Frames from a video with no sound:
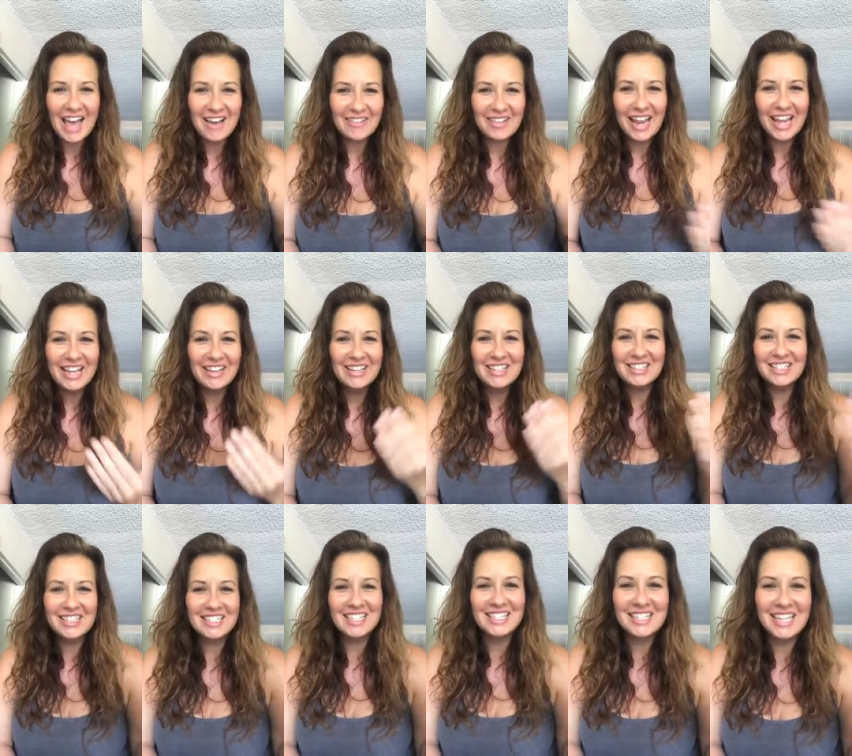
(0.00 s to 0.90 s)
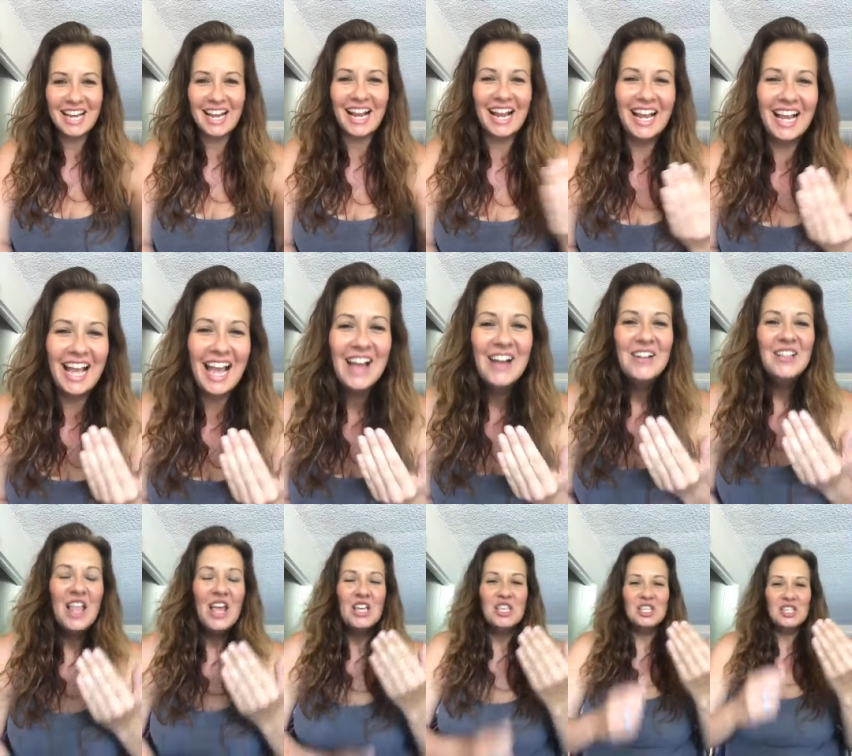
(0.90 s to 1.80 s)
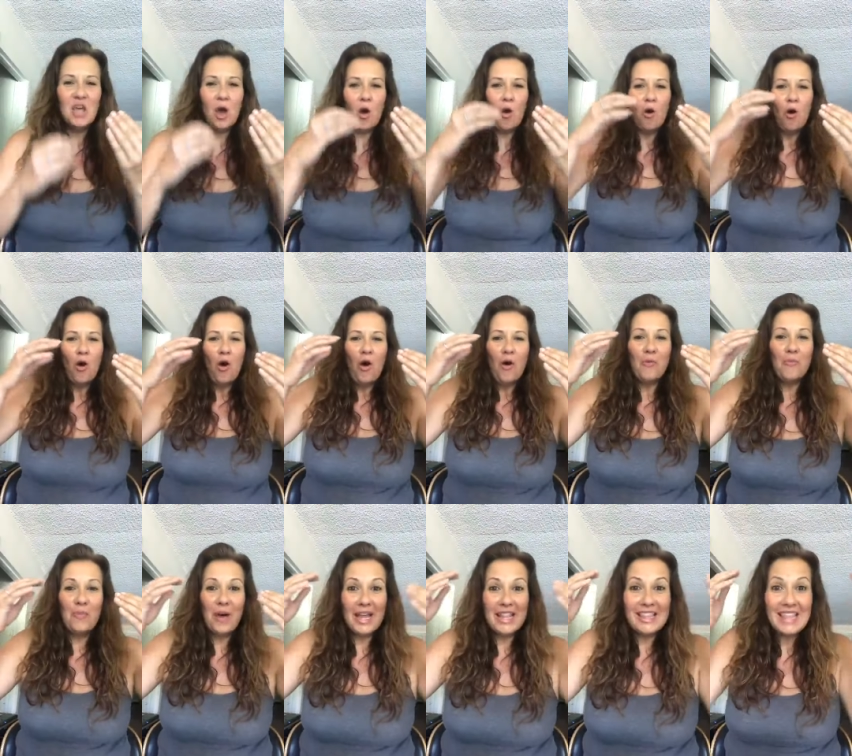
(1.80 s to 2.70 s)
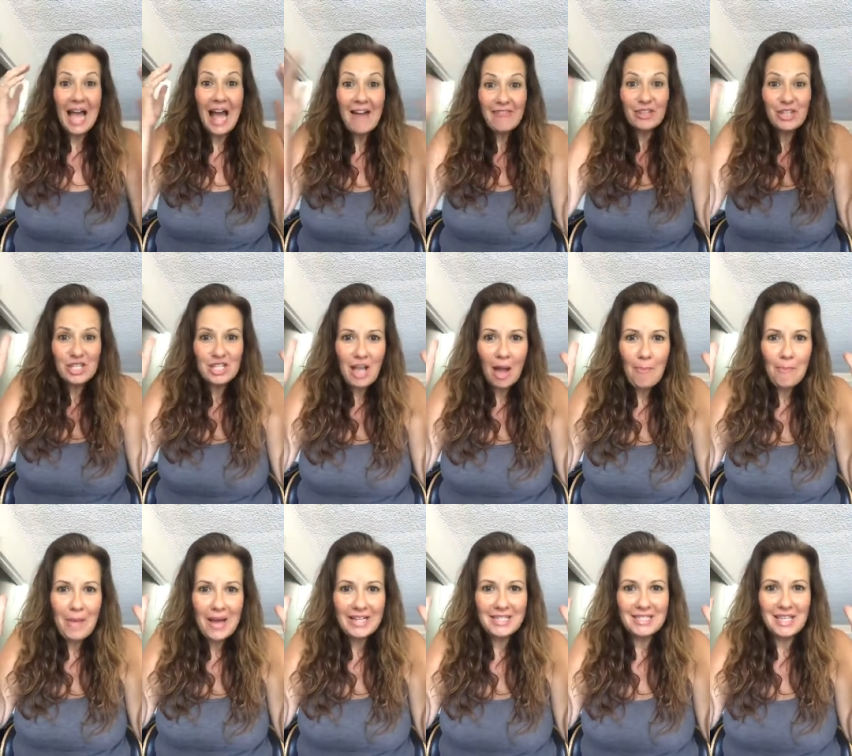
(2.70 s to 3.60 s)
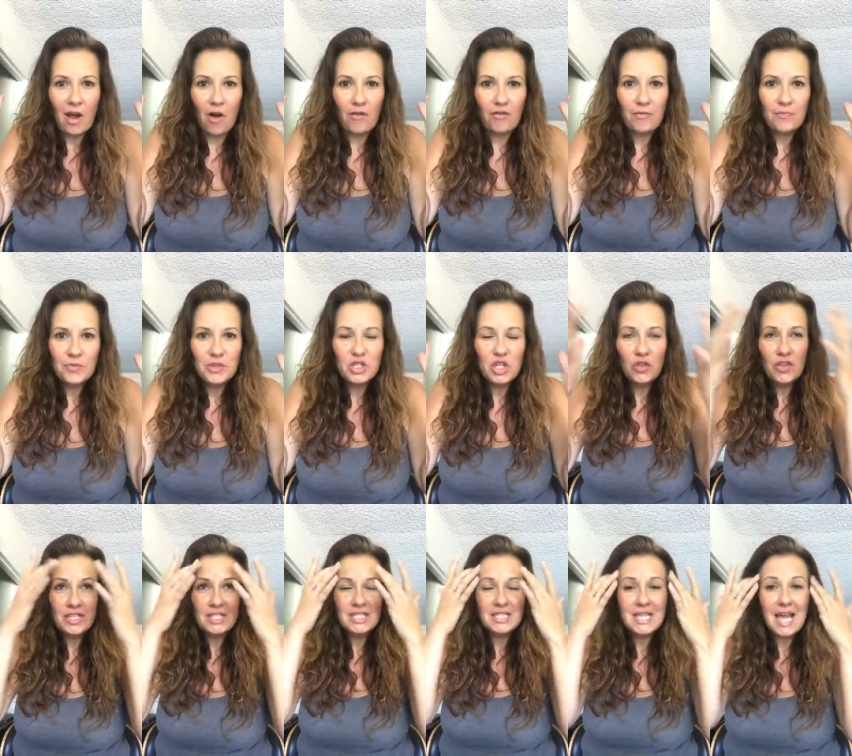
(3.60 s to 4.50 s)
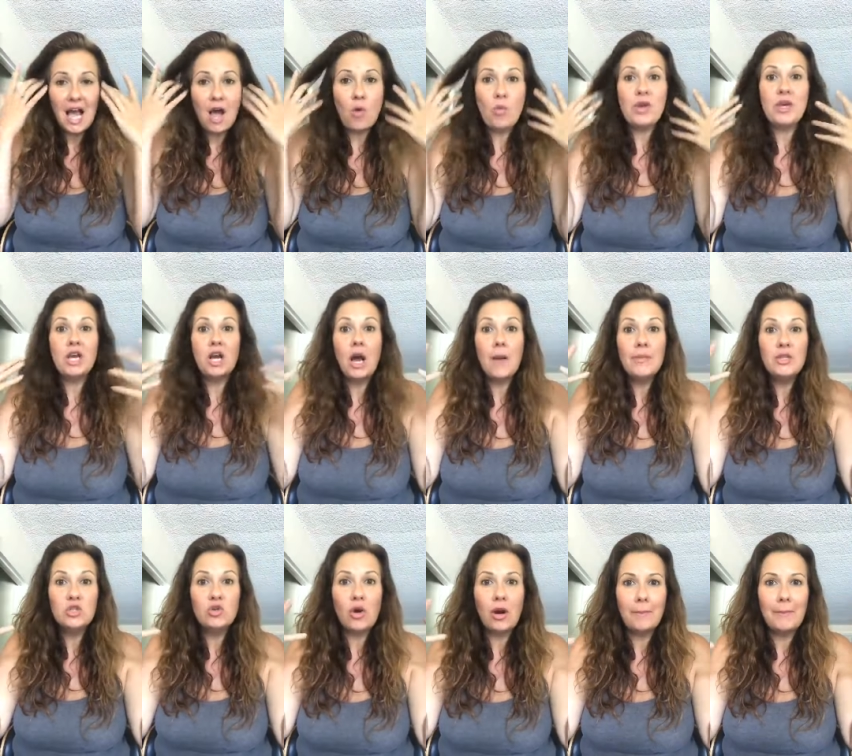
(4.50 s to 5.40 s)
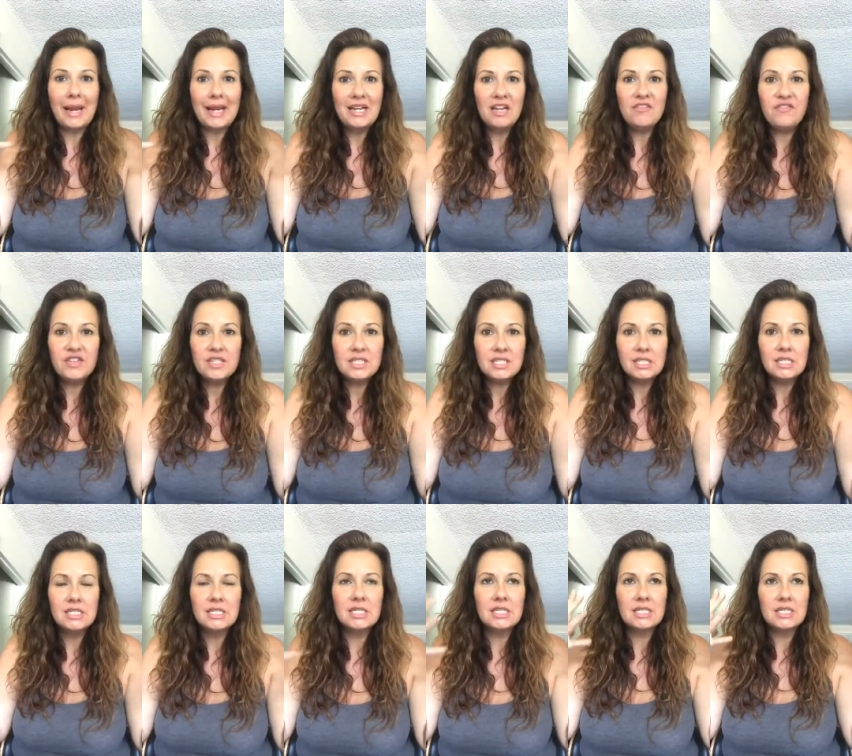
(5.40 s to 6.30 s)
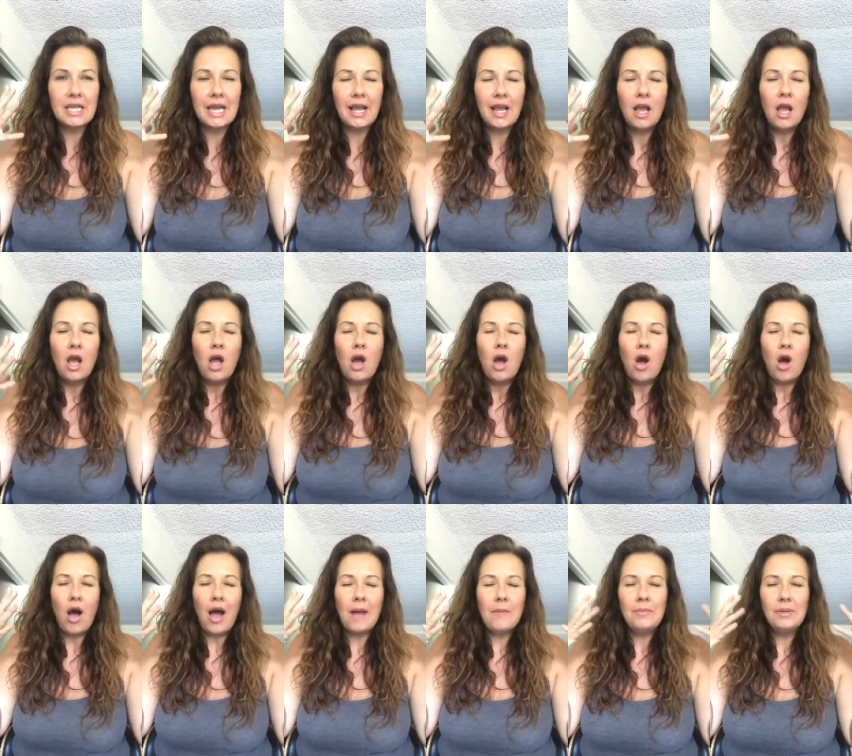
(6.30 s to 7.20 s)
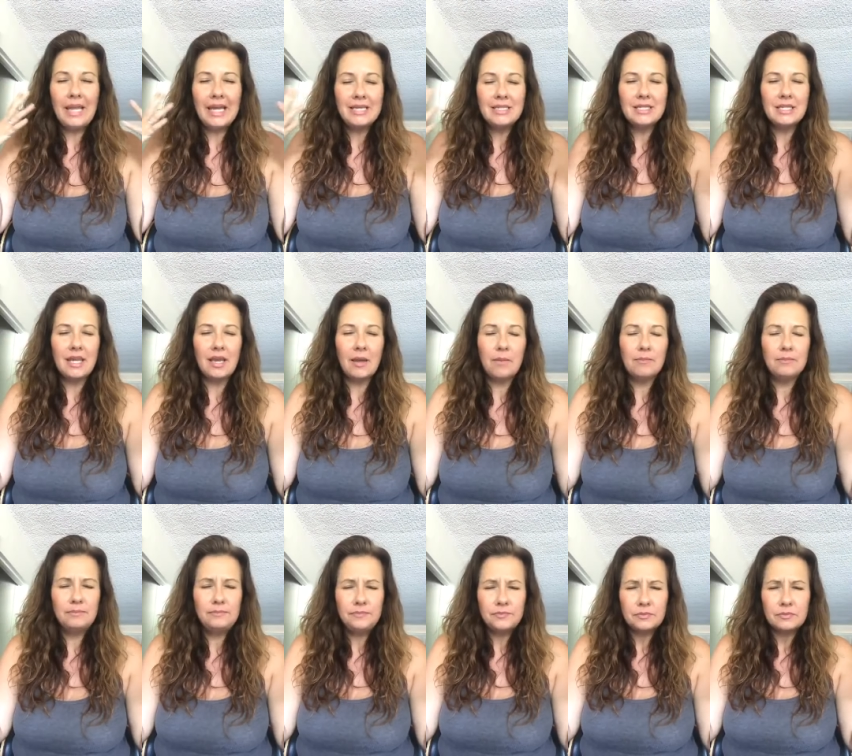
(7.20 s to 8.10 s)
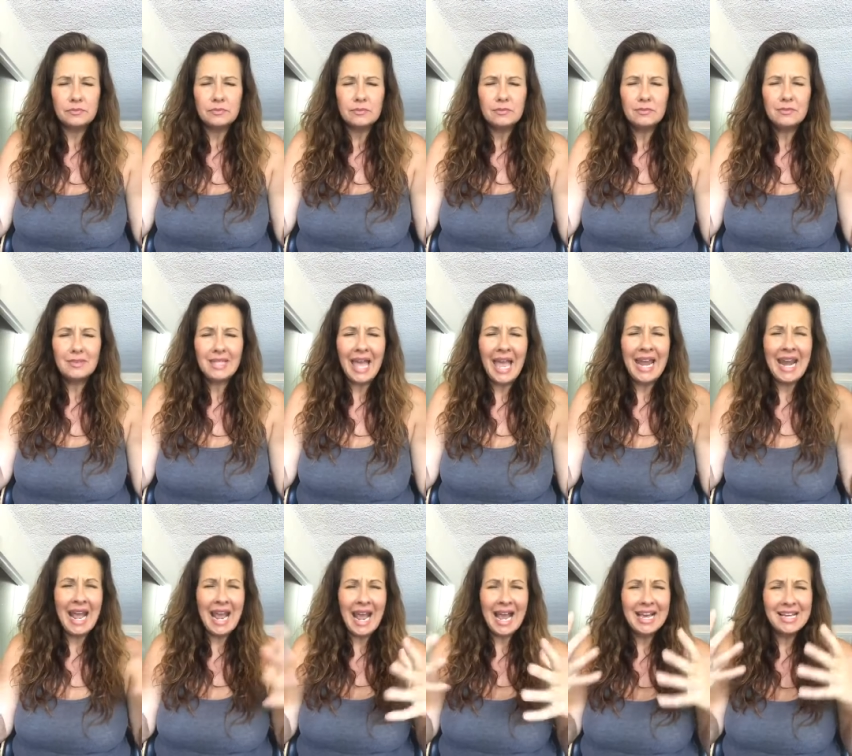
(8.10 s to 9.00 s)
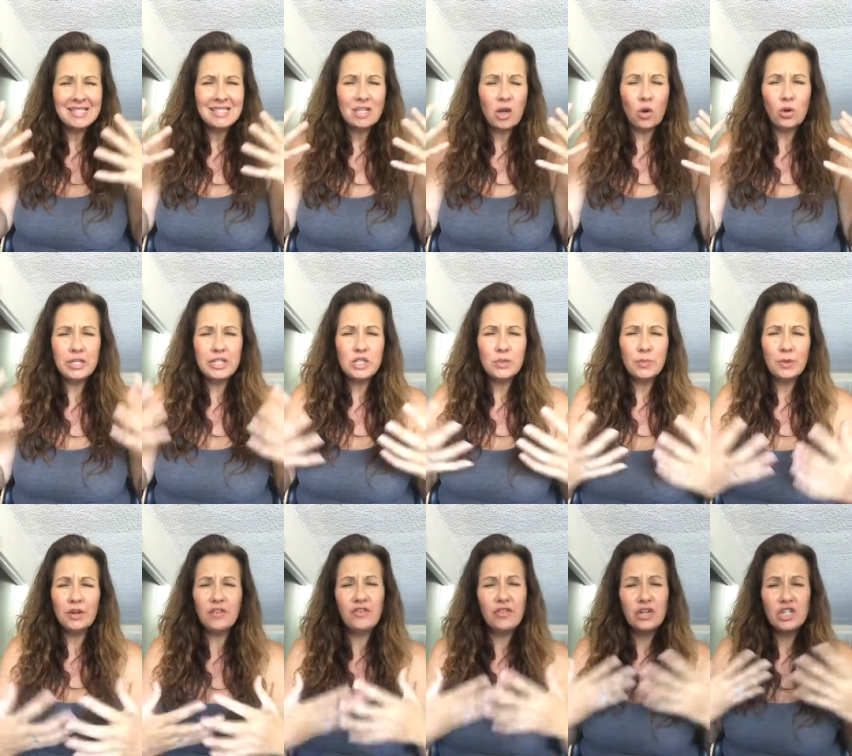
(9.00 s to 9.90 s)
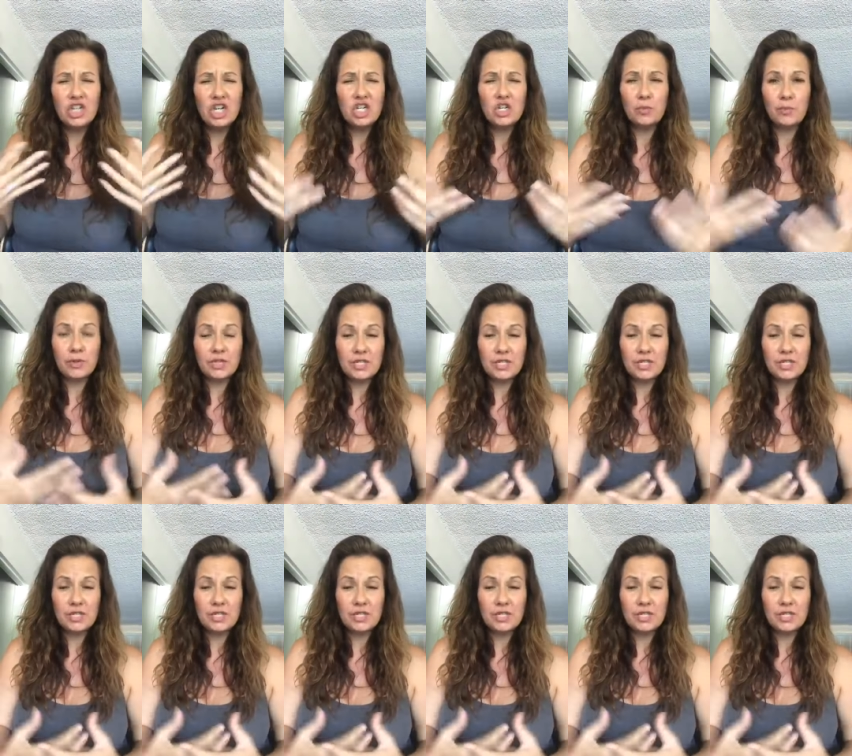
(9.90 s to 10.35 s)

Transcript: Like, he's such a dick. So, but I have to stop myself. So this is how we come into our magnificence, is like, I bless him and I ask Holy Spirit for a change of